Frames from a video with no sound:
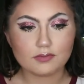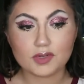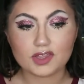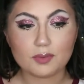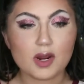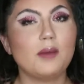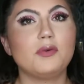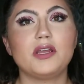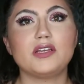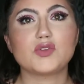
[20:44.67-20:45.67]
But the
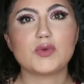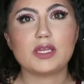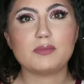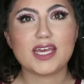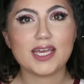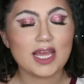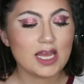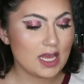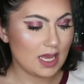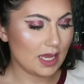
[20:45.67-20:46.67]
property is really big,
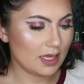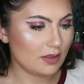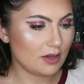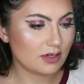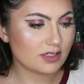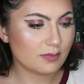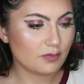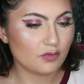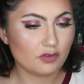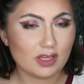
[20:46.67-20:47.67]
and there are some